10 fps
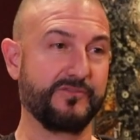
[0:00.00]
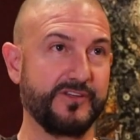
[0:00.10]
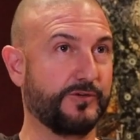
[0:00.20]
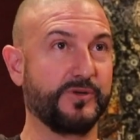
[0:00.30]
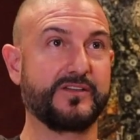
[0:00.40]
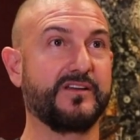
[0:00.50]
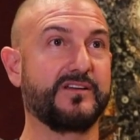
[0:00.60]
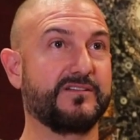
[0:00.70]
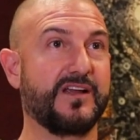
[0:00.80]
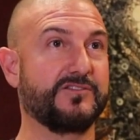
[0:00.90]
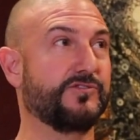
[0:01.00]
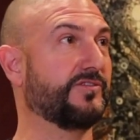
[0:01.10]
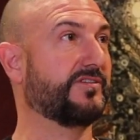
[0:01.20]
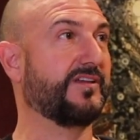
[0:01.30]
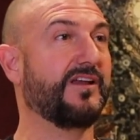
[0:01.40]
really quickly and do
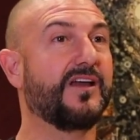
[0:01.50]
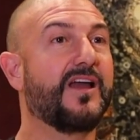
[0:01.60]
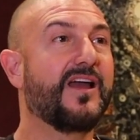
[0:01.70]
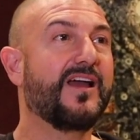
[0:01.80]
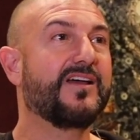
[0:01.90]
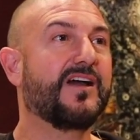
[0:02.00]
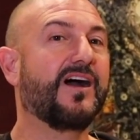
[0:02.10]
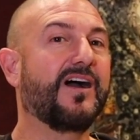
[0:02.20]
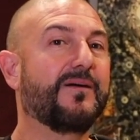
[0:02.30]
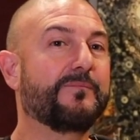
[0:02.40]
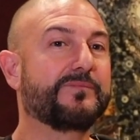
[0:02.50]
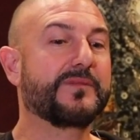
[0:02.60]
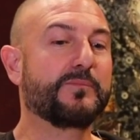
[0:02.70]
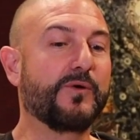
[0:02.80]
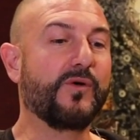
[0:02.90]
their thing.
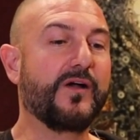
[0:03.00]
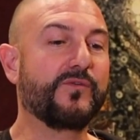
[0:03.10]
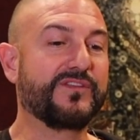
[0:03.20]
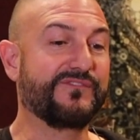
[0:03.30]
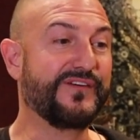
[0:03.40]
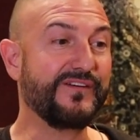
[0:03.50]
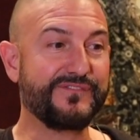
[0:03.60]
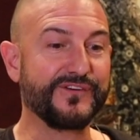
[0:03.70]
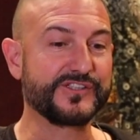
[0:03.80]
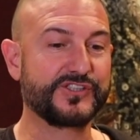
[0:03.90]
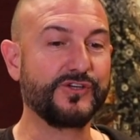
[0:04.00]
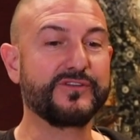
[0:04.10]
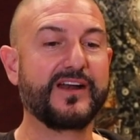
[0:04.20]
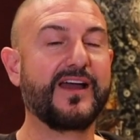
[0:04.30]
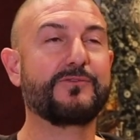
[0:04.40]
But the very first show
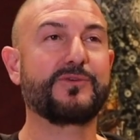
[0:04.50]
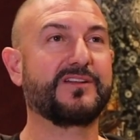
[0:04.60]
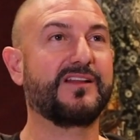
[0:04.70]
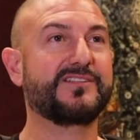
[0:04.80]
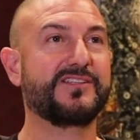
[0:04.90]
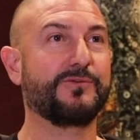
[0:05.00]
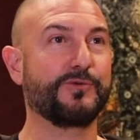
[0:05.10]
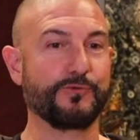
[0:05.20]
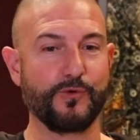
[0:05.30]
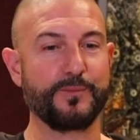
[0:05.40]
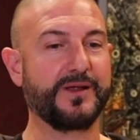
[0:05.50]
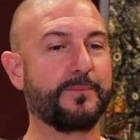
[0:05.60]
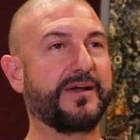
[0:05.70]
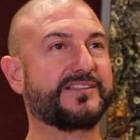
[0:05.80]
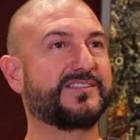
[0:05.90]
that I had with Alessia, we were warming
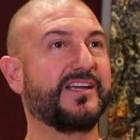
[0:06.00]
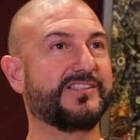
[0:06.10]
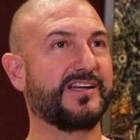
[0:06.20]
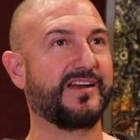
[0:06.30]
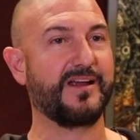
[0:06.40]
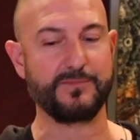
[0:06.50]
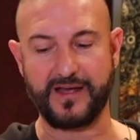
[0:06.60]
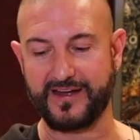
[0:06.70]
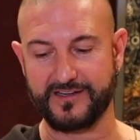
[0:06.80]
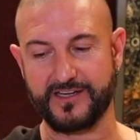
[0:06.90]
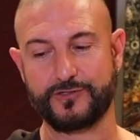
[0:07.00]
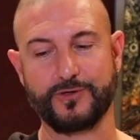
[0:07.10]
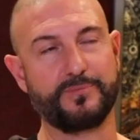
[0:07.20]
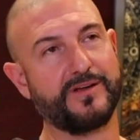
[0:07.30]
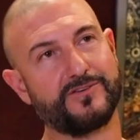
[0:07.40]
up backstage, and I had a kick
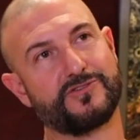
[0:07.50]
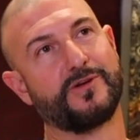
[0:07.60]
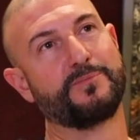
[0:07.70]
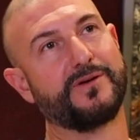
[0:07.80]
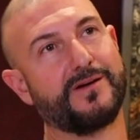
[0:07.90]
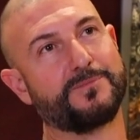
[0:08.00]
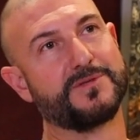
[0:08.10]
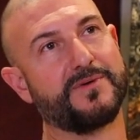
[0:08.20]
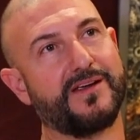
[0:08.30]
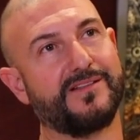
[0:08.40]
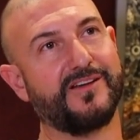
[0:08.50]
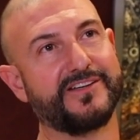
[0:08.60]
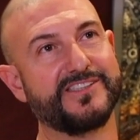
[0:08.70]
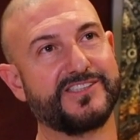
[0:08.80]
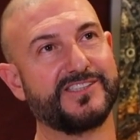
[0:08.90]
drum pedal, so I put it up to my
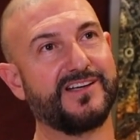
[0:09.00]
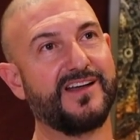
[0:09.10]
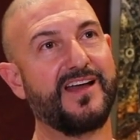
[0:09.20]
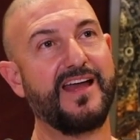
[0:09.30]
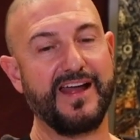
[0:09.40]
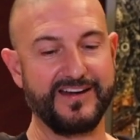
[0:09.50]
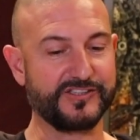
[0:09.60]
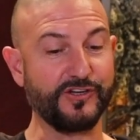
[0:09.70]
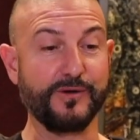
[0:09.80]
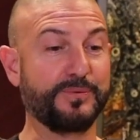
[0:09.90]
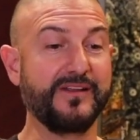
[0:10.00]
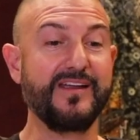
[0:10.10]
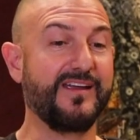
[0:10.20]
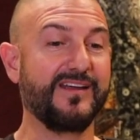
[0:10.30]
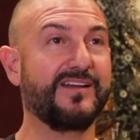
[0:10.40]
luggage, and I started
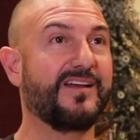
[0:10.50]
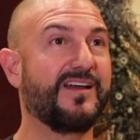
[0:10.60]
playing